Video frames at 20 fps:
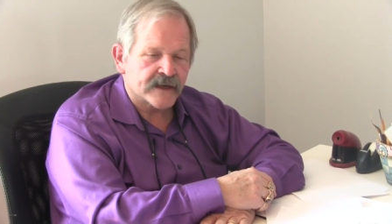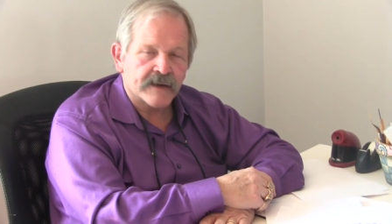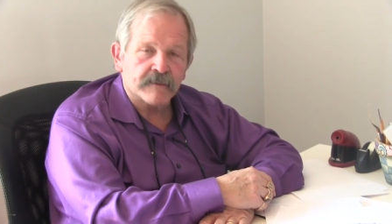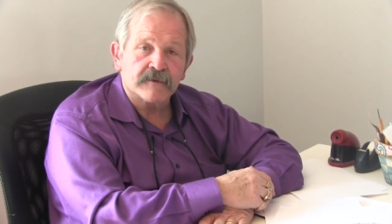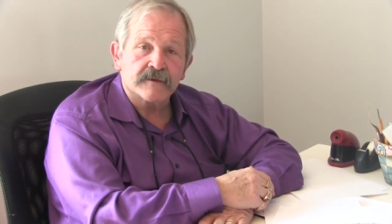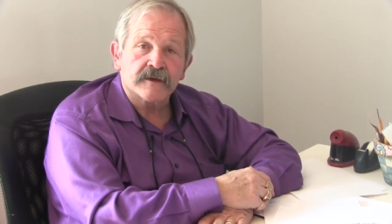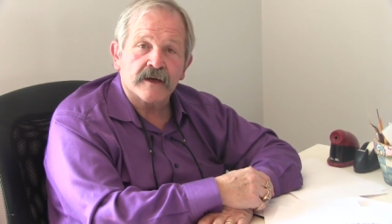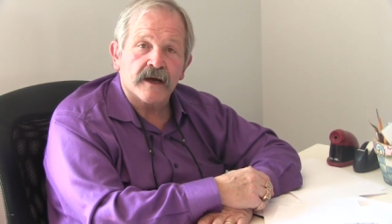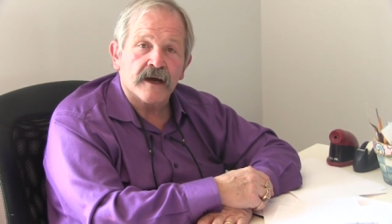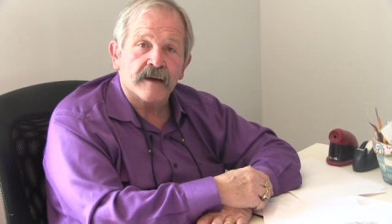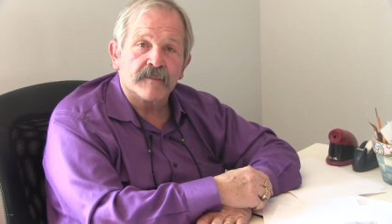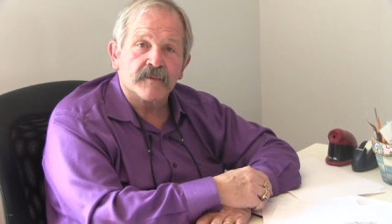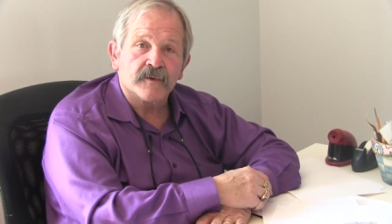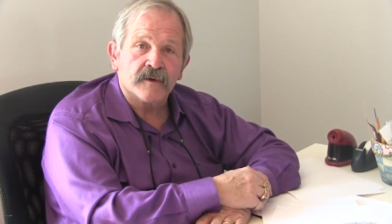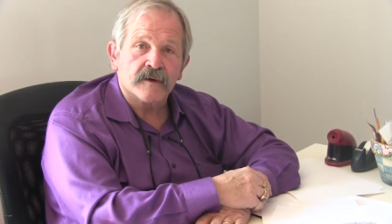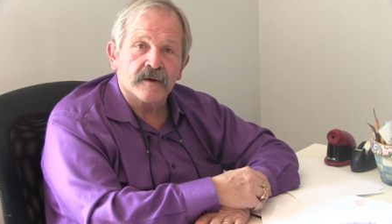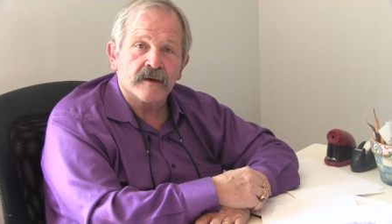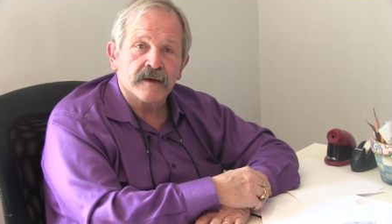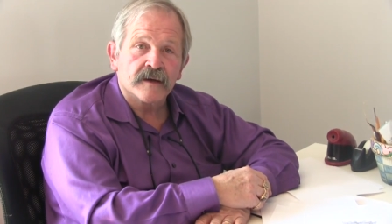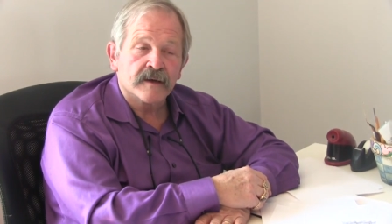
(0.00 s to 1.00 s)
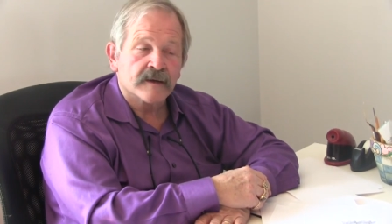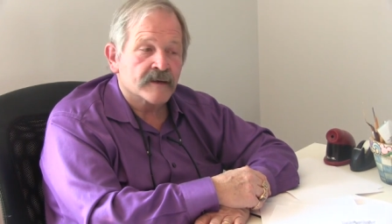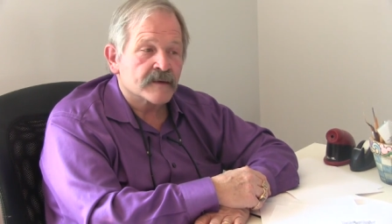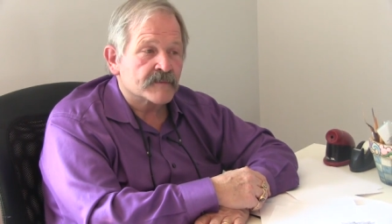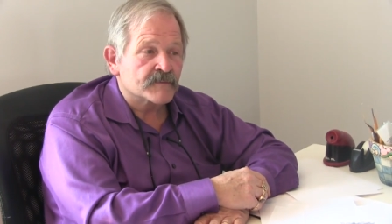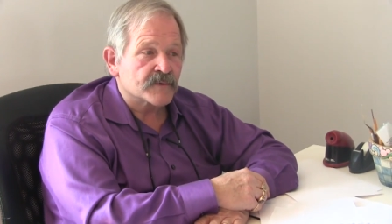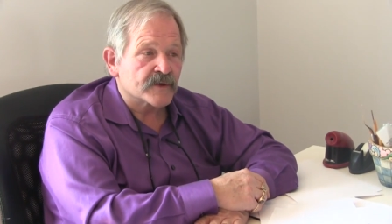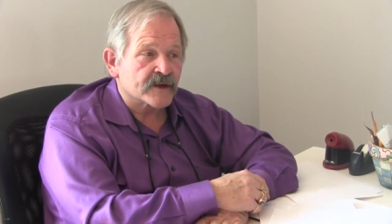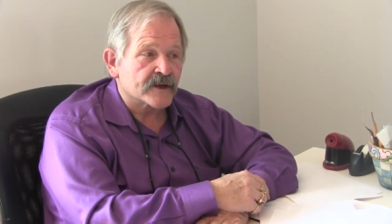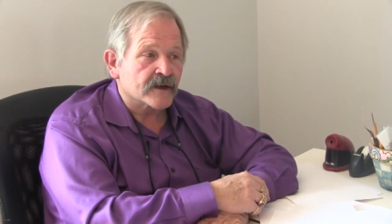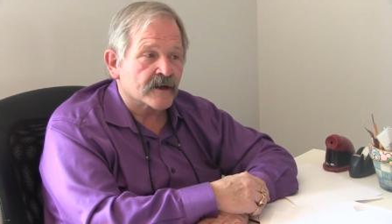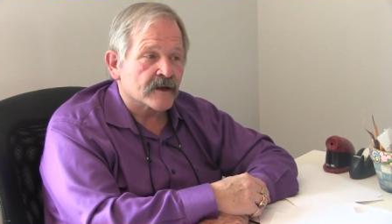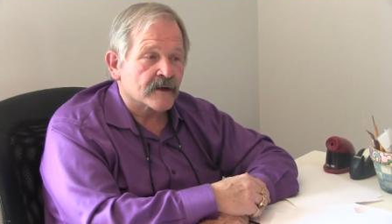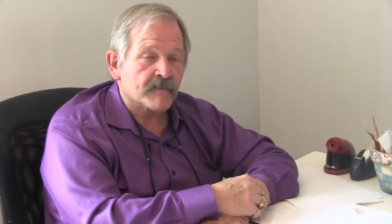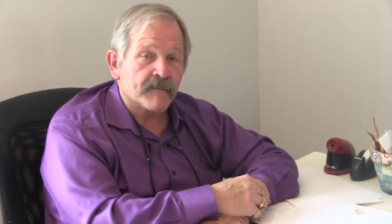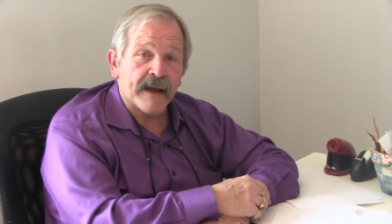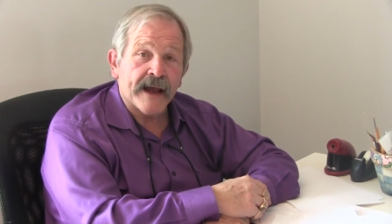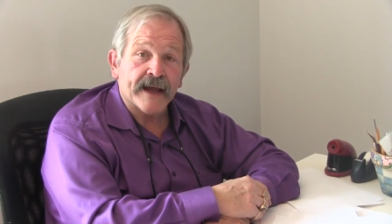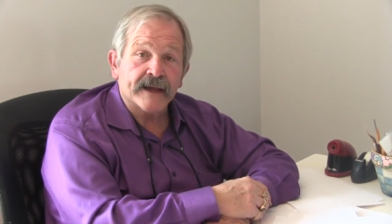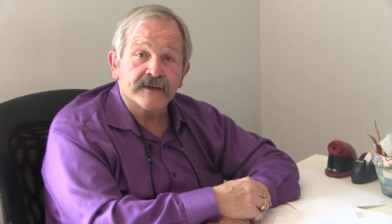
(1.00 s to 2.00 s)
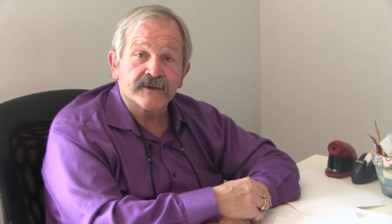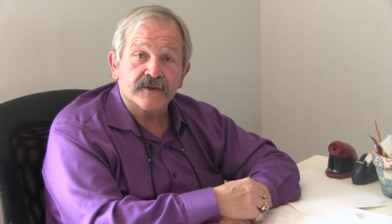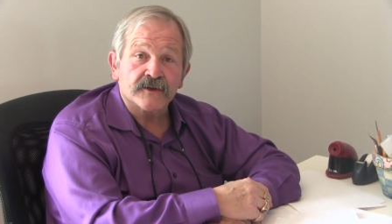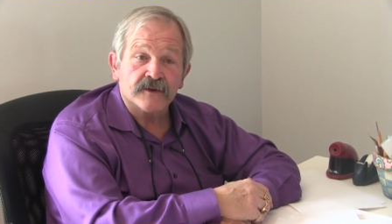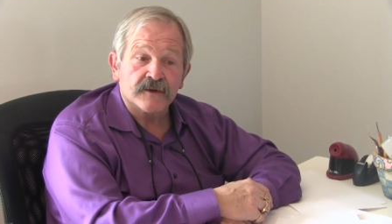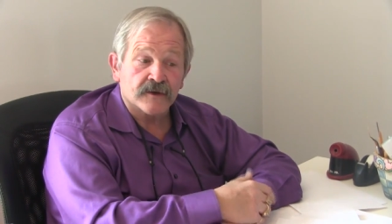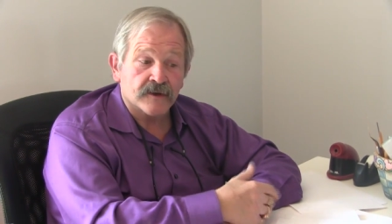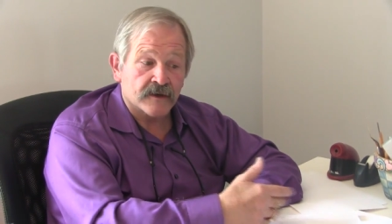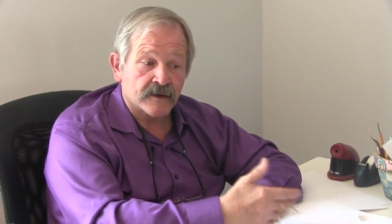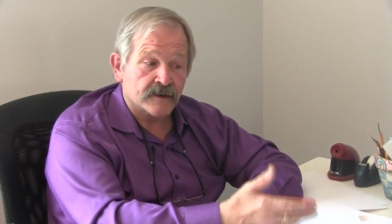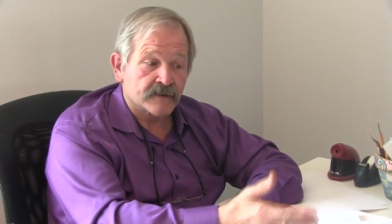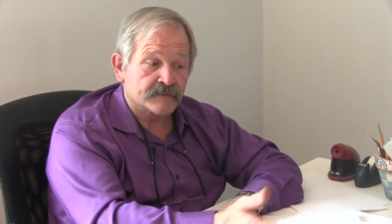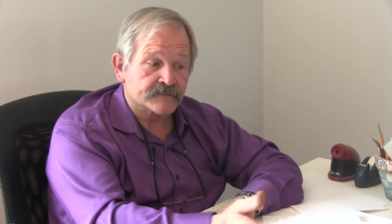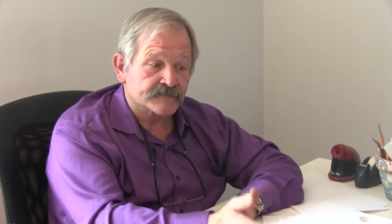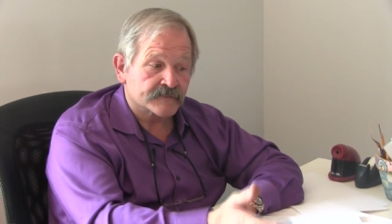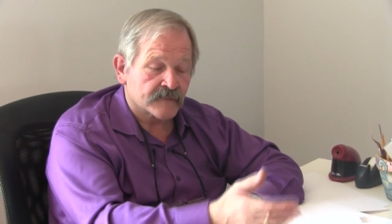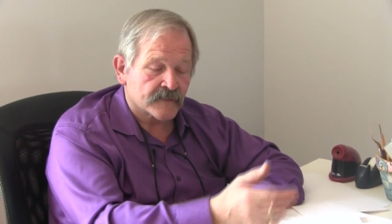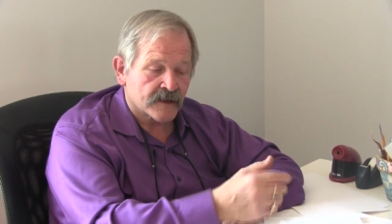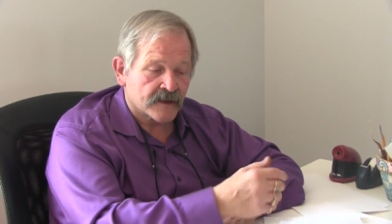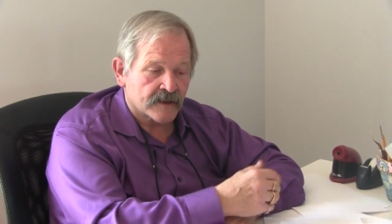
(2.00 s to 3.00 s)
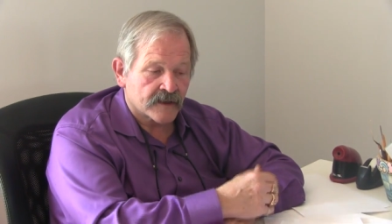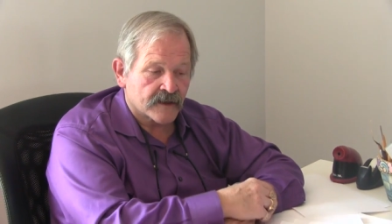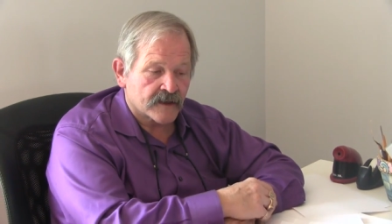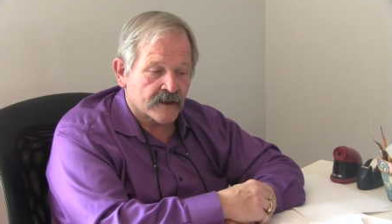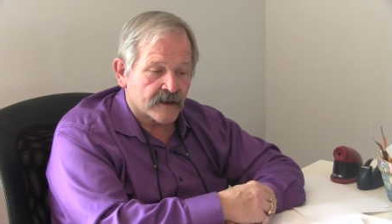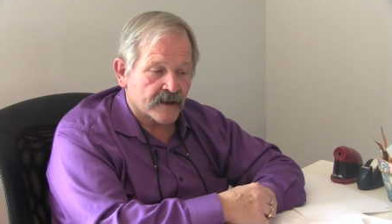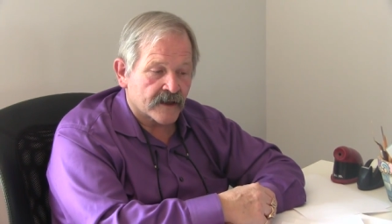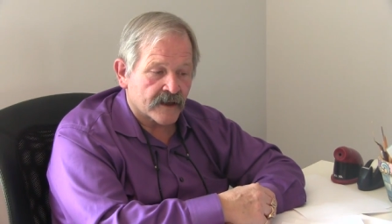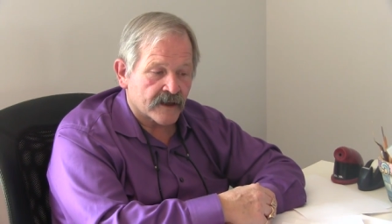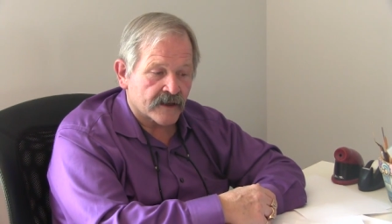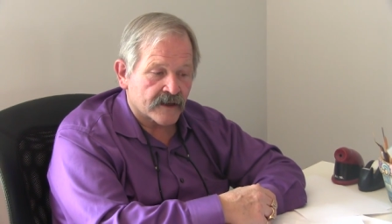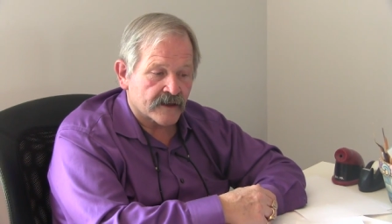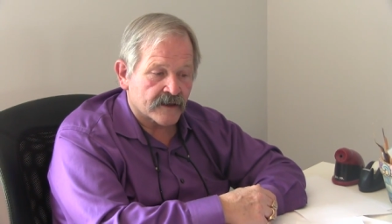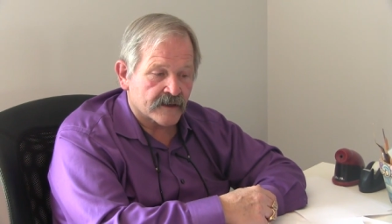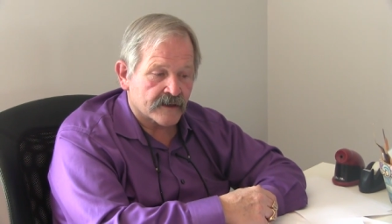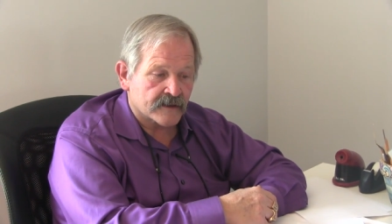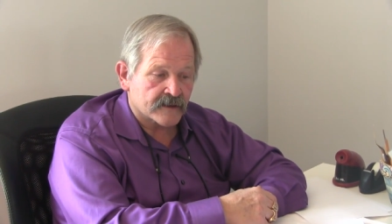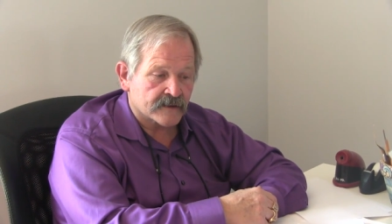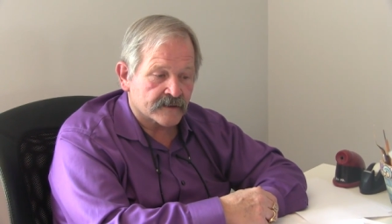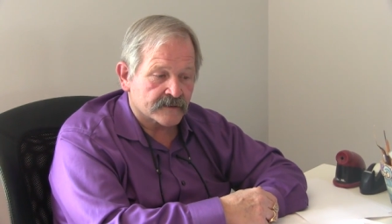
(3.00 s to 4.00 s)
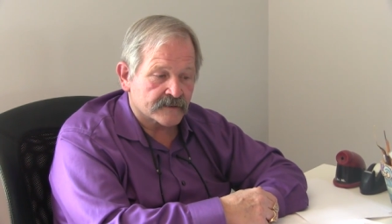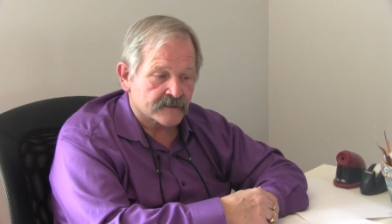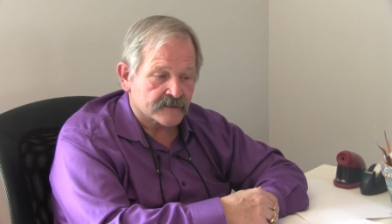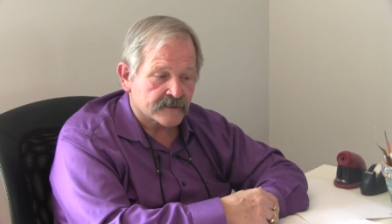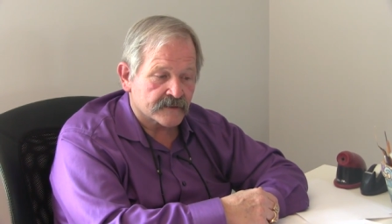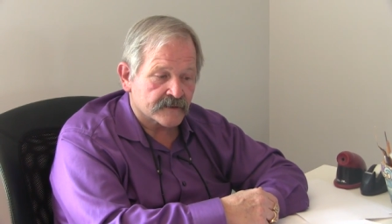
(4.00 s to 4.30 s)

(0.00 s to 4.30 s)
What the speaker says: tabletop or putting on a mantle or a